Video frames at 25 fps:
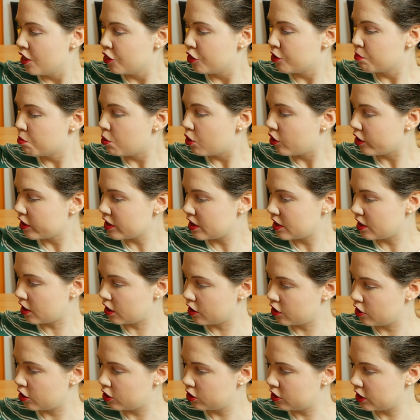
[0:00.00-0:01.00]
the more I
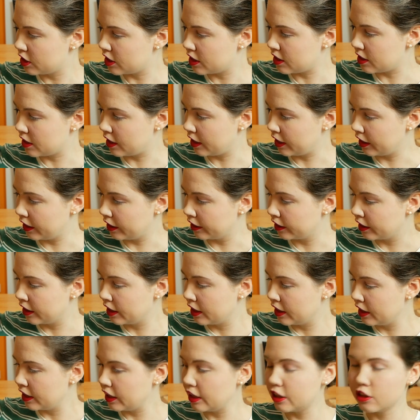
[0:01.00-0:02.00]
start noticing
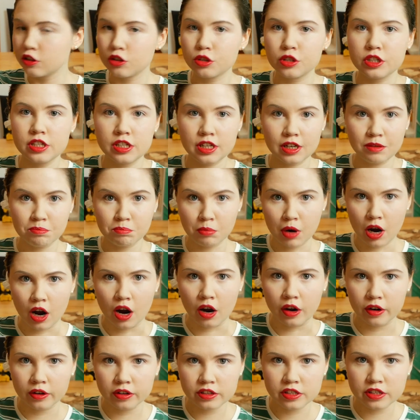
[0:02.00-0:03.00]
interesting
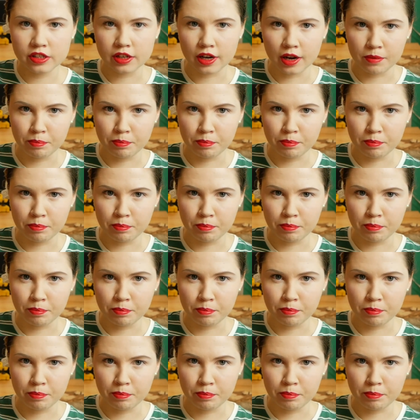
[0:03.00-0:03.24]
marks